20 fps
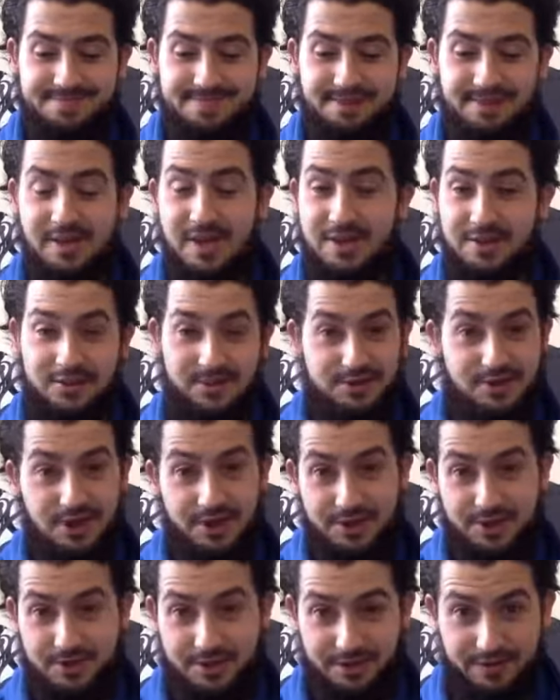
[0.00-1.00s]
so I
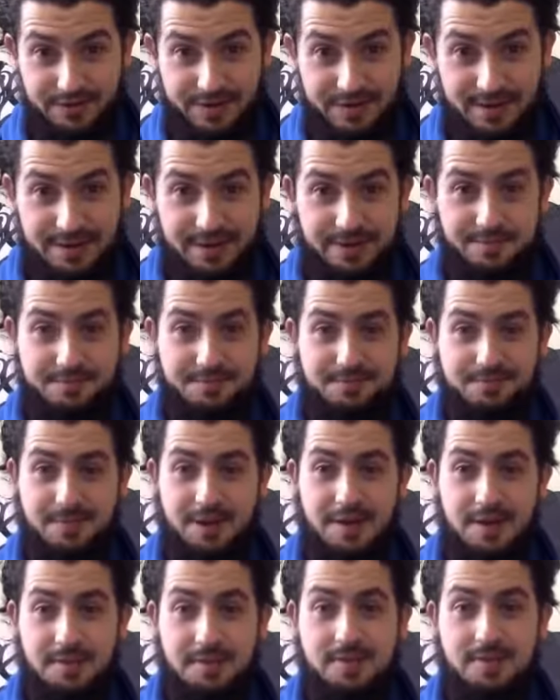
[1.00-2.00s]
started going there,
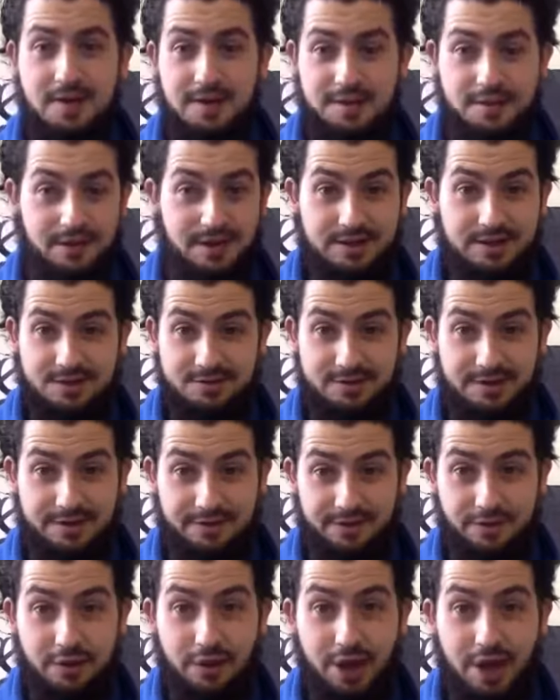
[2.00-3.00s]
started actually reading
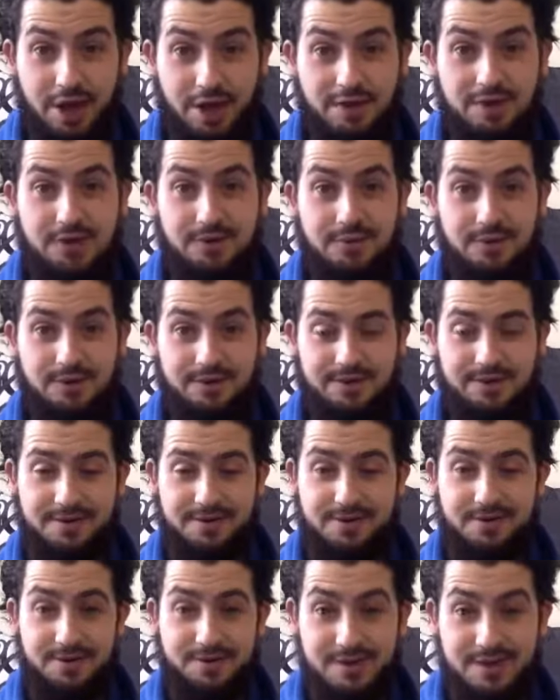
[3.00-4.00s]
the Quran
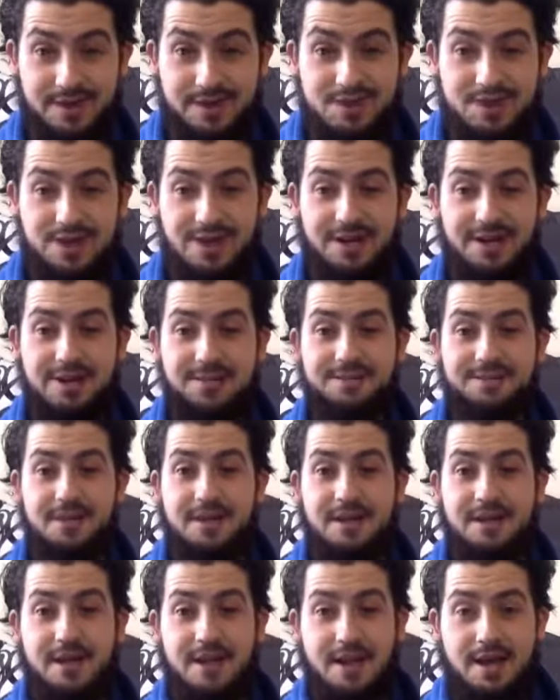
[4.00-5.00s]
to a teacher,
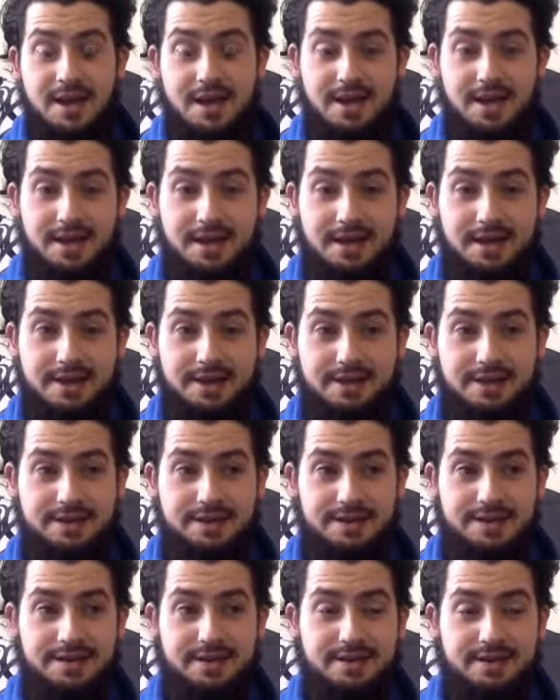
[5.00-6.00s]

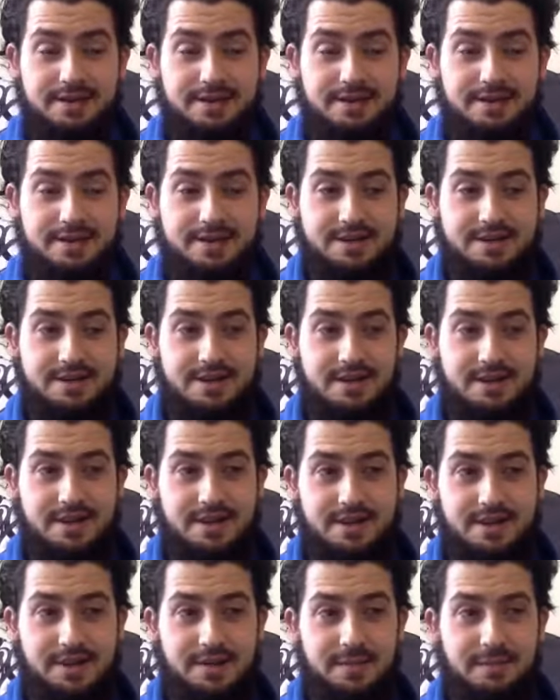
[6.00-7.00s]
and
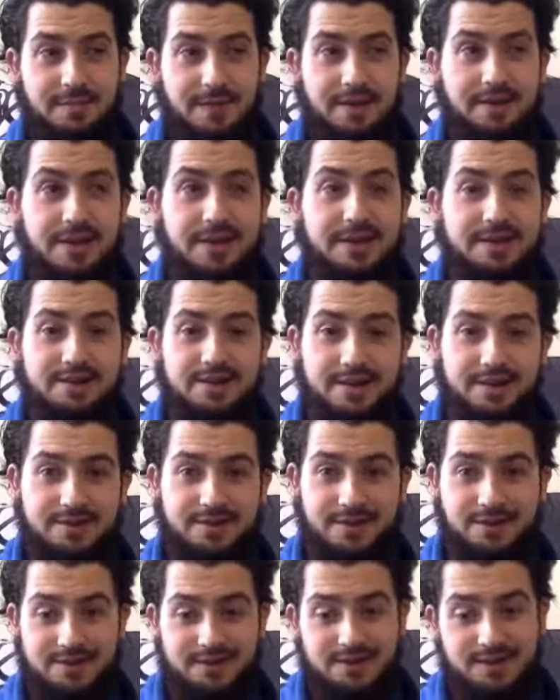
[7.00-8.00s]
then as I
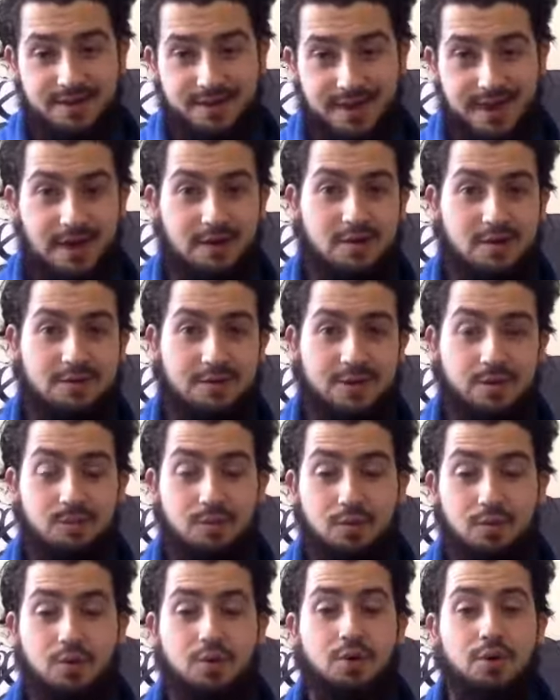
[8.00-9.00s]
started to learn Arabic
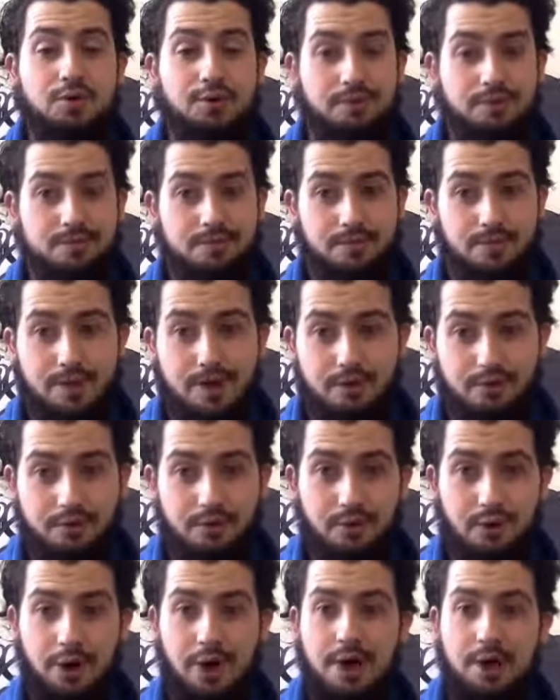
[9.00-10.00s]
more and learn the
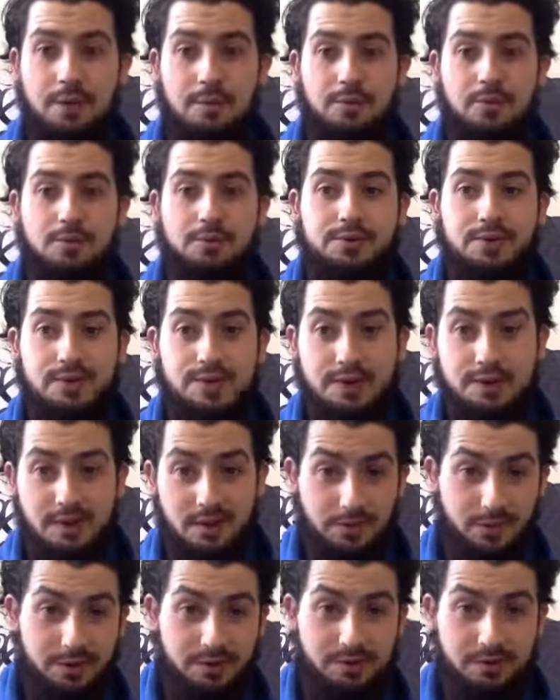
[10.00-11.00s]
Quran more, decided that
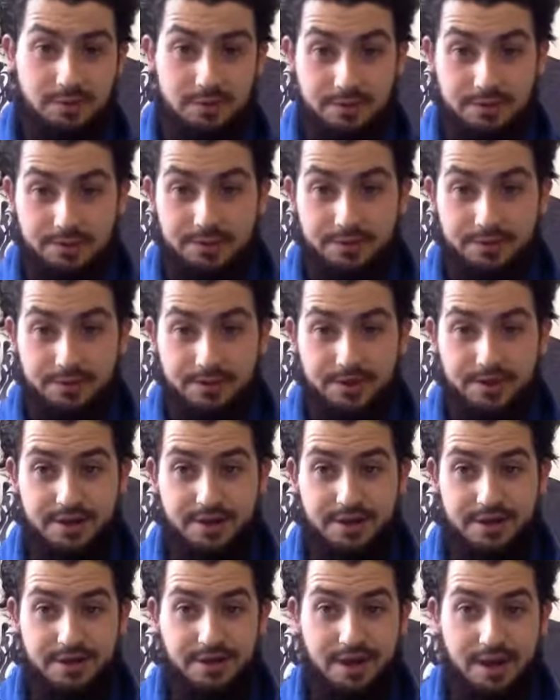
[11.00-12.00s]
I wanted to do my degree
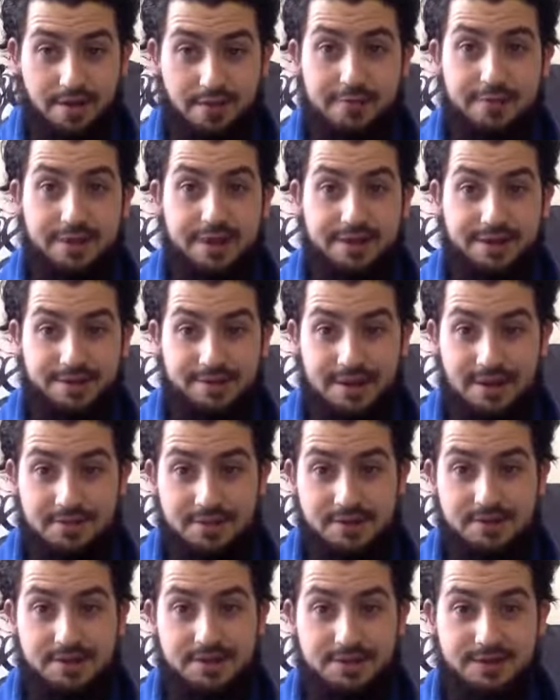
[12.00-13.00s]
in Arabic and
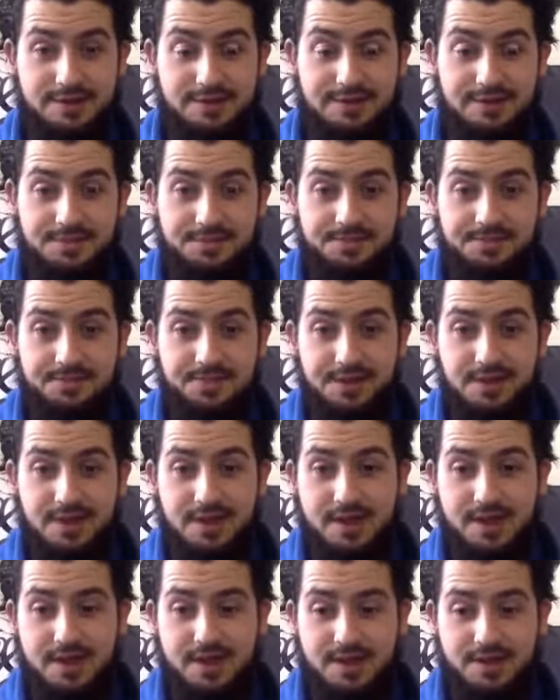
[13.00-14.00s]
Islamic studies.
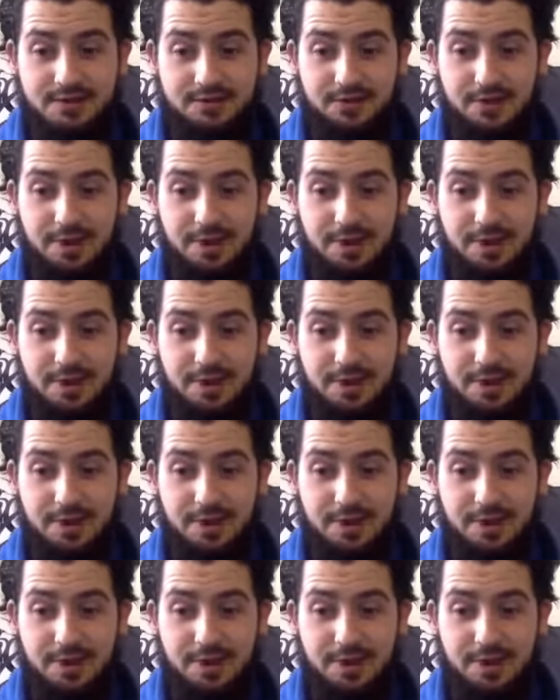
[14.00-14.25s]
So